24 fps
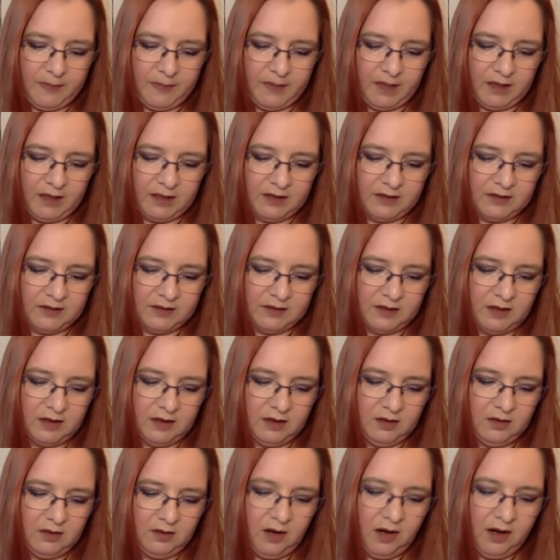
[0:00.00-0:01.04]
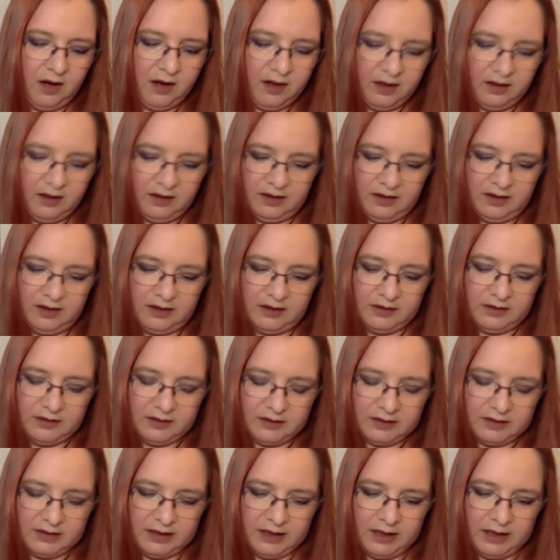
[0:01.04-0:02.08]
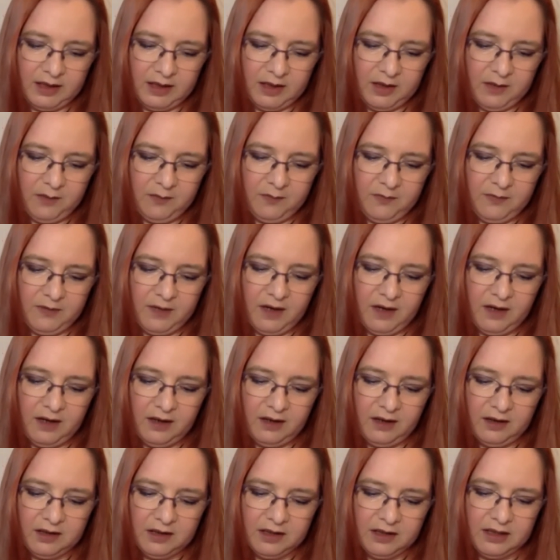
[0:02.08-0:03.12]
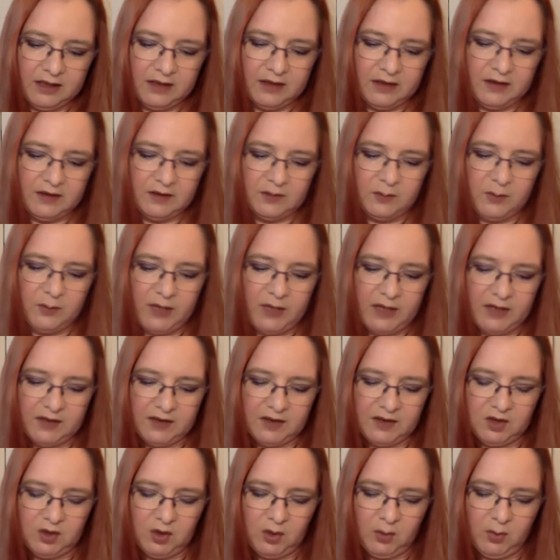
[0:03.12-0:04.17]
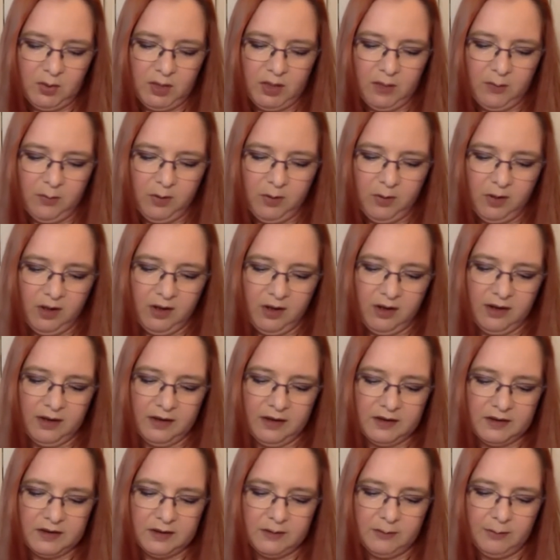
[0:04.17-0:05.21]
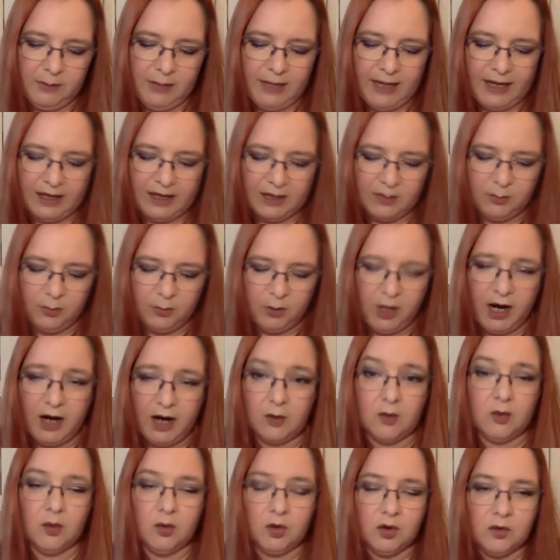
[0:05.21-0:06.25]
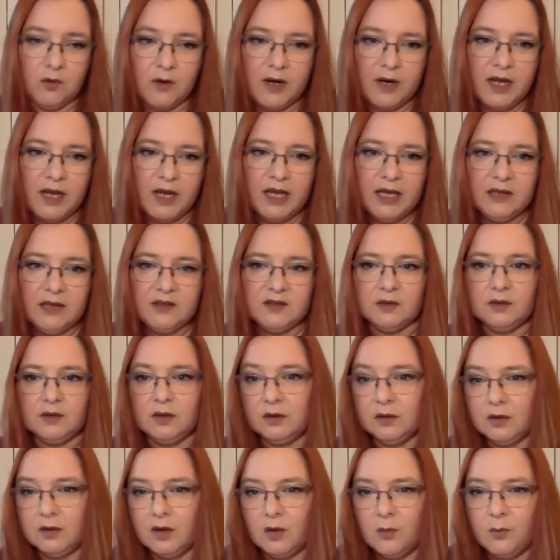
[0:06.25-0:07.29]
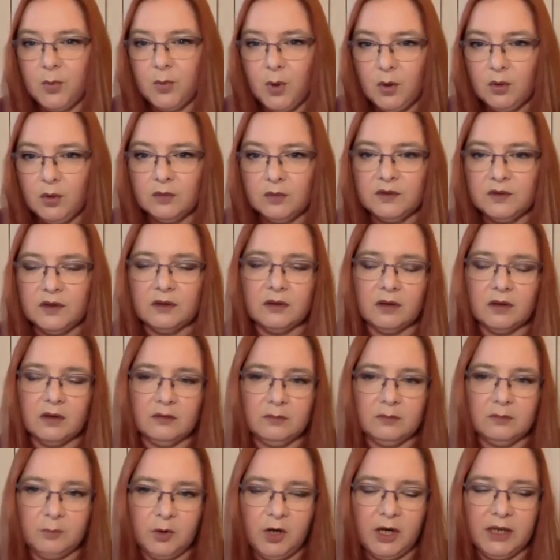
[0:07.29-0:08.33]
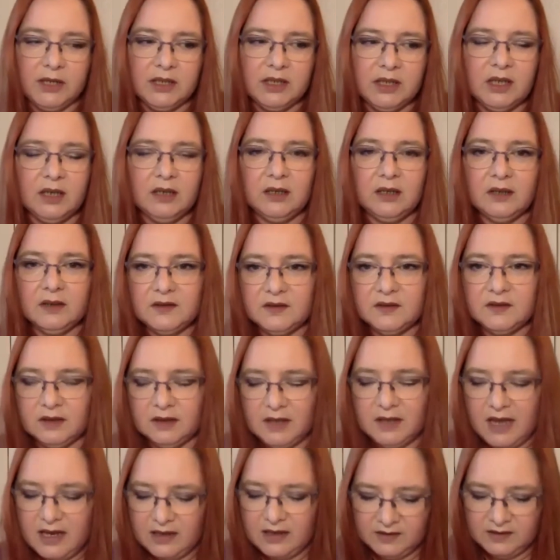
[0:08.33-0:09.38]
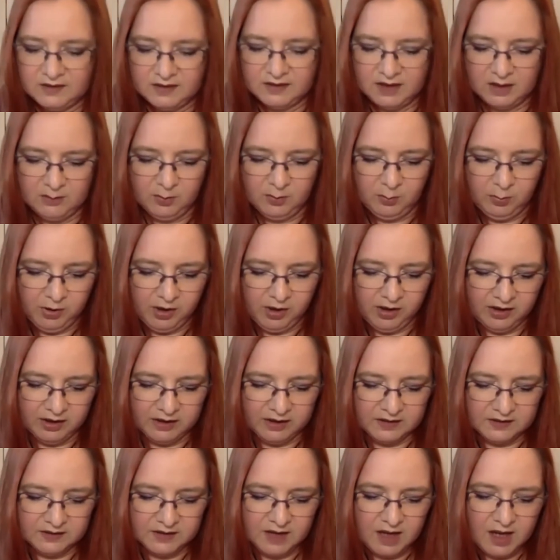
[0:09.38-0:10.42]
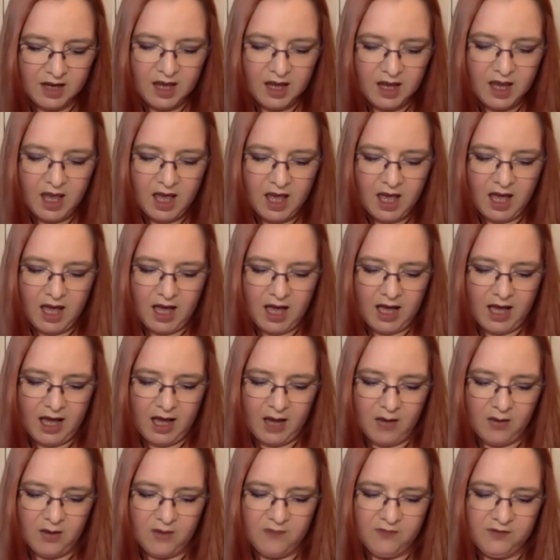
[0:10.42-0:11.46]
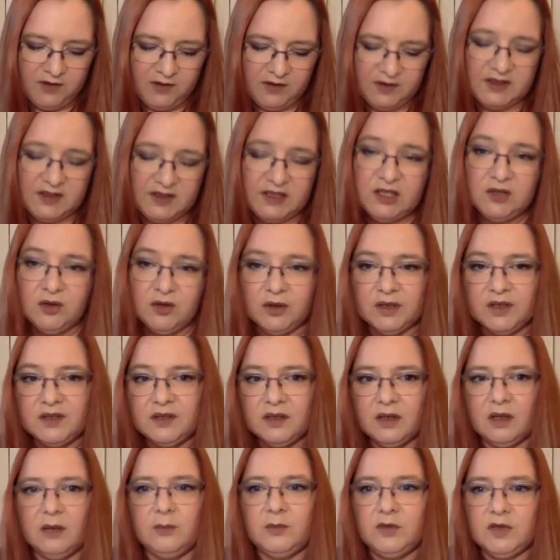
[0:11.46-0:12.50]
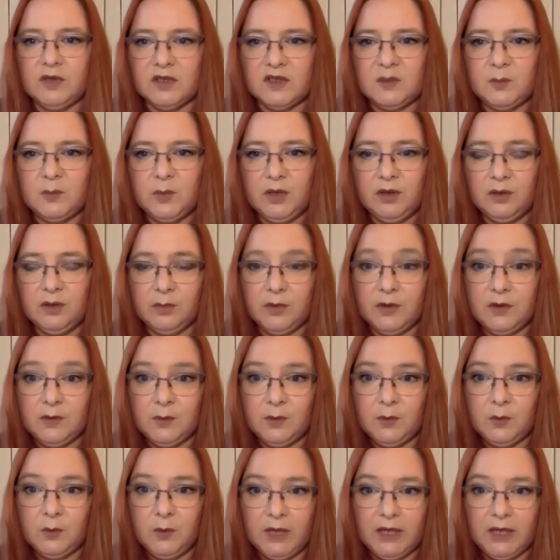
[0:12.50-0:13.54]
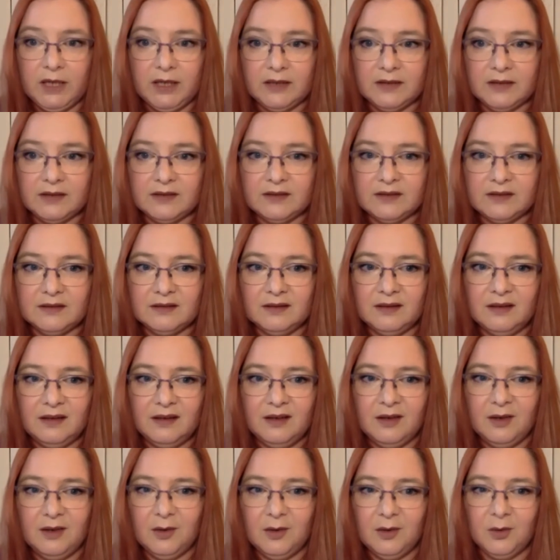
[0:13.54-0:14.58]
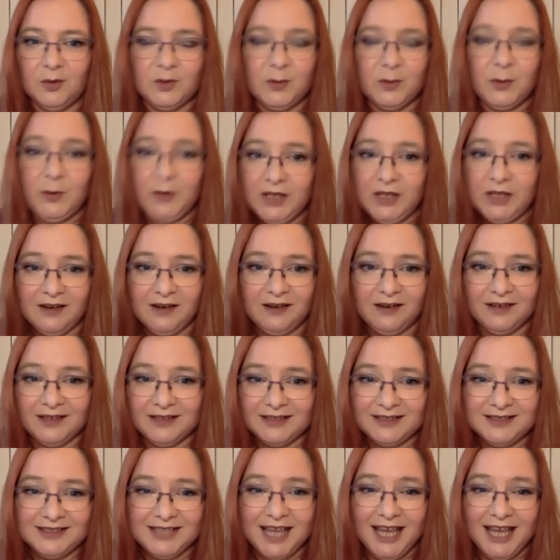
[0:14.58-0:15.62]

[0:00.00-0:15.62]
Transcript: So eyeliner. Eyeliner is best to be applied black, brown or grey. So don't go bold, don't go bright colours. Again, same applies. However, this is not the time to experiment with wings or smoky eyes.